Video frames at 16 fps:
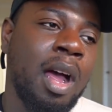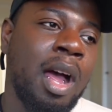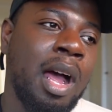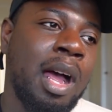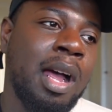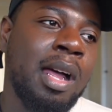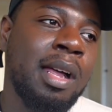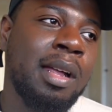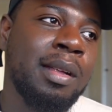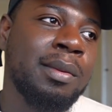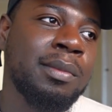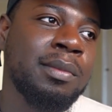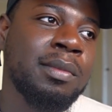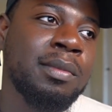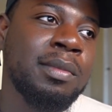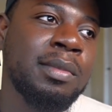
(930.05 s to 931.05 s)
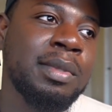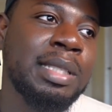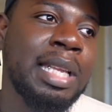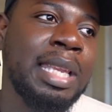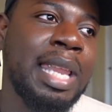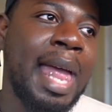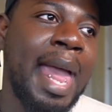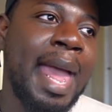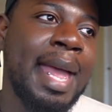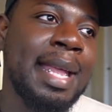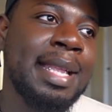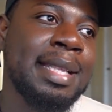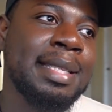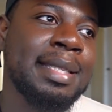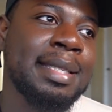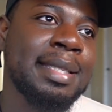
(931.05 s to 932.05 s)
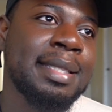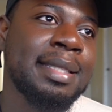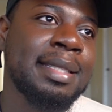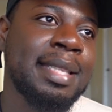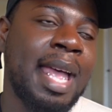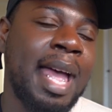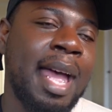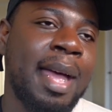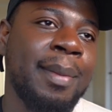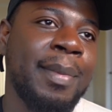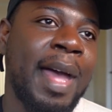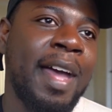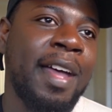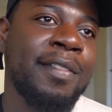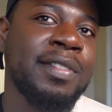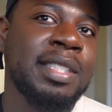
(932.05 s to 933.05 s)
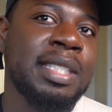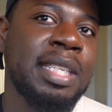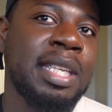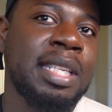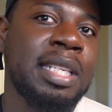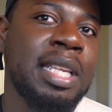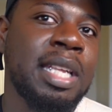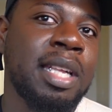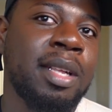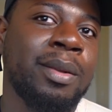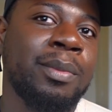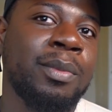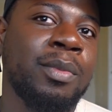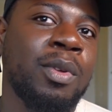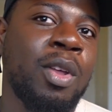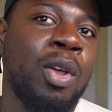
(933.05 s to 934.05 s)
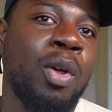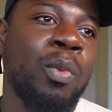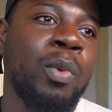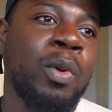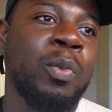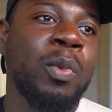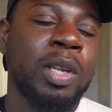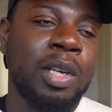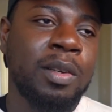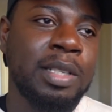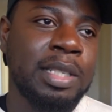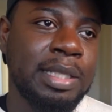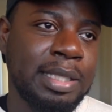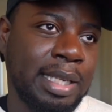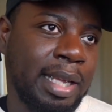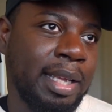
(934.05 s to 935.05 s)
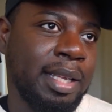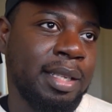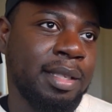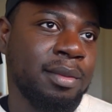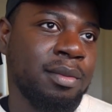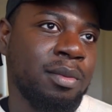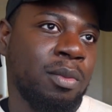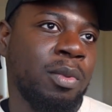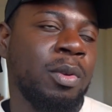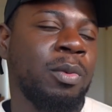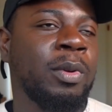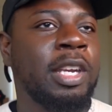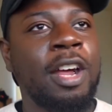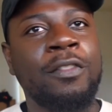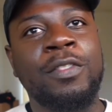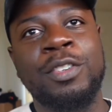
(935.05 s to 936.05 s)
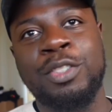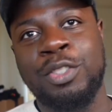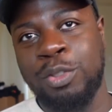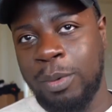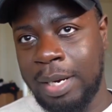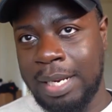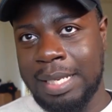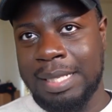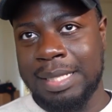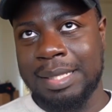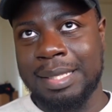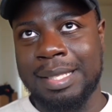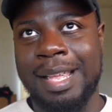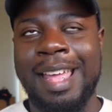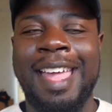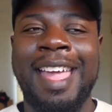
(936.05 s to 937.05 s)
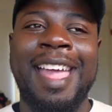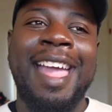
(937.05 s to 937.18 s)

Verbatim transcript: um, the last time I've seen him, we went on a date, we went out for drinks,